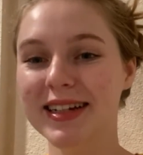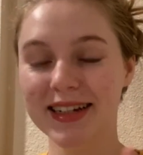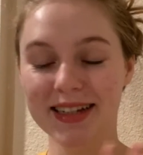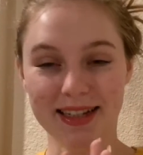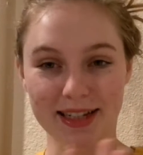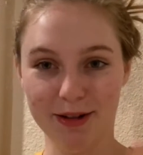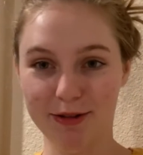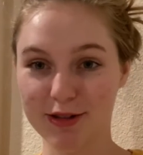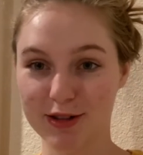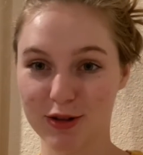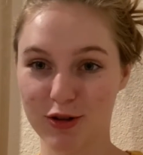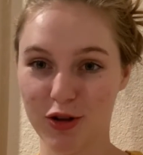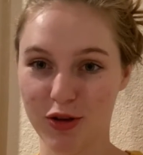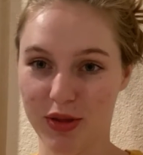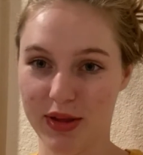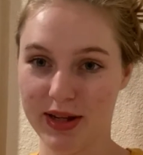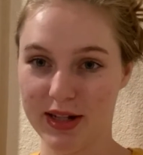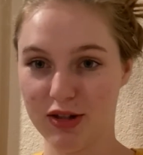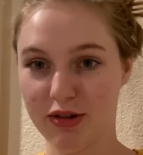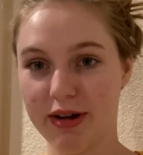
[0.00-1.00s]
it was a whole
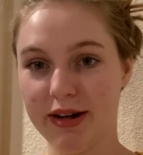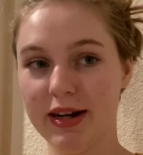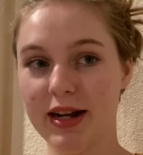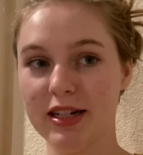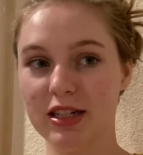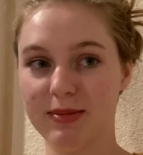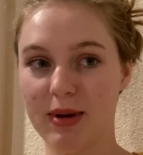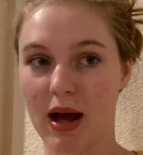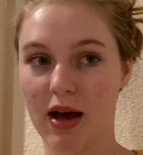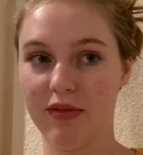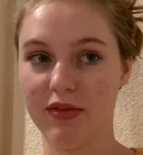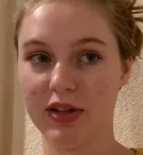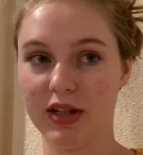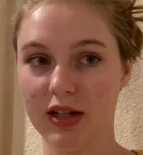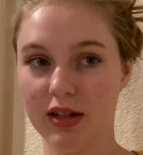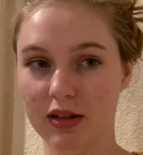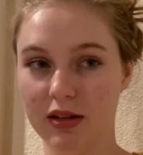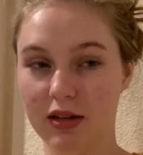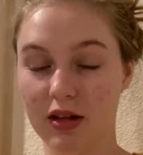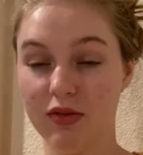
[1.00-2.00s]
thing, so I didn't end up having
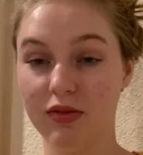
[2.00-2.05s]
it.